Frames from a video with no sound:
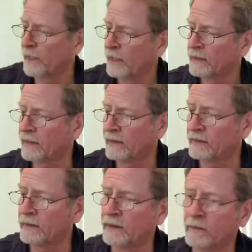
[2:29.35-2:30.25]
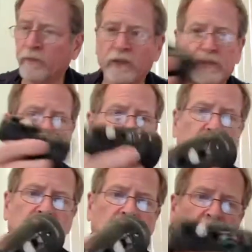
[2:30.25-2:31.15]
The
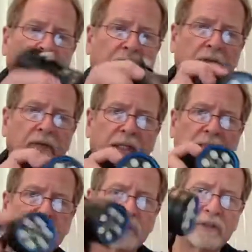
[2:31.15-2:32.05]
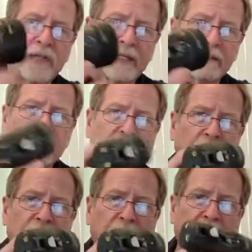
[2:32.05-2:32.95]
shell and everything is exactly the
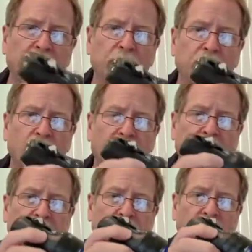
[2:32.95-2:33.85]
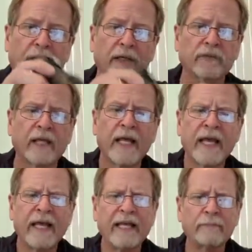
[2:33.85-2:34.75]
same size between the 2000.
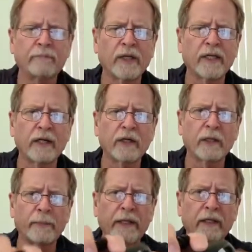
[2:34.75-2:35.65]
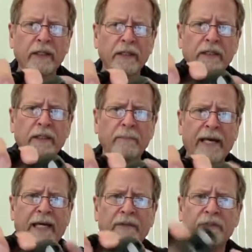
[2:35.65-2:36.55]
They carry a pair of lithium
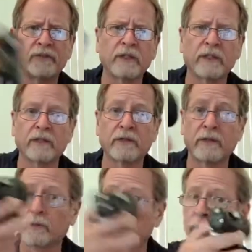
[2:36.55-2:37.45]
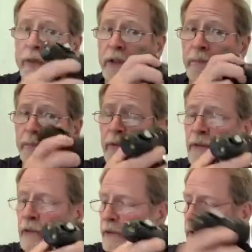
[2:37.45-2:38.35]
batteries in here that really run them pretty
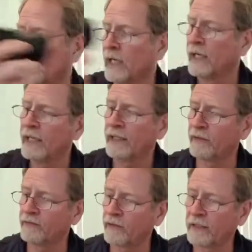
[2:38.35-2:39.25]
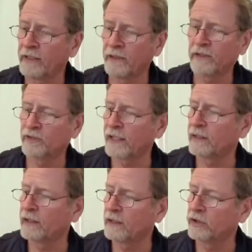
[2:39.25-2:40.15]
long. And if you need to
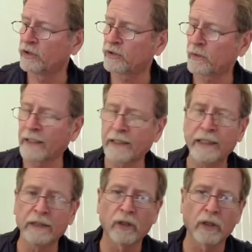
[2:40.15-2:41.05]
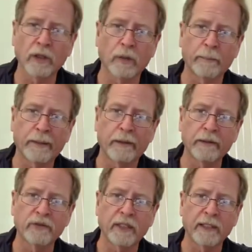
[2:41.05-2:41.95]
extend it, you just crank it down to the lower power
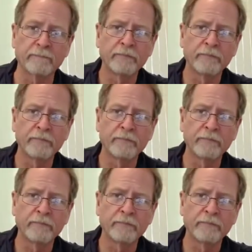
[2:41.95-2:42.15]
setting,